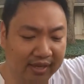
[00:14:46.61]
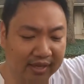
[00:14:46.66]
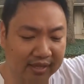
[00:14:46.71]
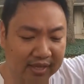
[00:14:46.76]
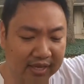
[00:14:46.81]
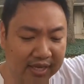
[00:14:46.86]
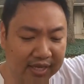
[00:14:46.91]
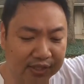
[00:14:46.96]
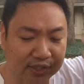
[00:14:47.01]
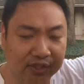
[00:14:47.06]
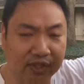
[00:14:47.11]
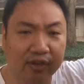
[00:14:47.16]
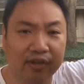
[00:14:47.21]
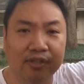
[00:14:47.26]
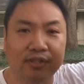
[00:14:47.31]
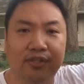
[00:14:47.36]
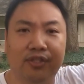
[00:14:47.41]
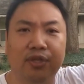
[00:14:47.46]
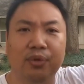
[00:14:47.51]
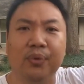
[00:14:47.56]
And then he
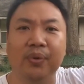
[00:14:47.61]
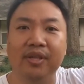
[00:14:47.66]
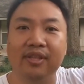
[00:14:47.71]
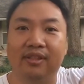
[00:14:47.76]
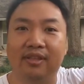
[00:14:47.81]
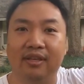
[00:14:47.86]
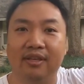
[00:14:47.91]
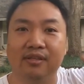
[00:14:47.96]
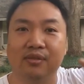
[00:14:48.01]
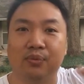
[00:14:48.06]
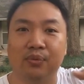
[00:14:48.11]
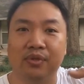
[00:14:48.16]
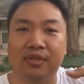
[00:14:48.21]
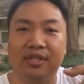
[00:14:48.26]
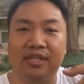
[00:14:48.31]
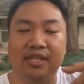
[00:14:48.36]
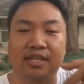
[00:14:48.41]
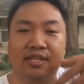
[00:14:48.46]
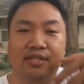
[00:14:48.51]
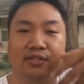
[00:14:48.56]
started doing things with
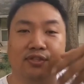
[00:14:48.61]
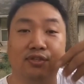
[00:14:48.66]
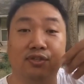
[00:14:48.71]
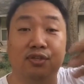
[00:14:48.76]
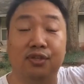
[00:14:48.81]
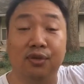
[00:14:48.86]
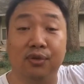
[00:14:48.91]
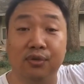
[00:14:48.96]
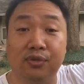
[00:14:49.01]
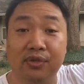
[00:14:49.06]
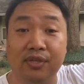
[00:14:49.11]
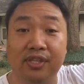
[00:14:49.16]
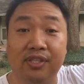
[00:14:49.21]
his children.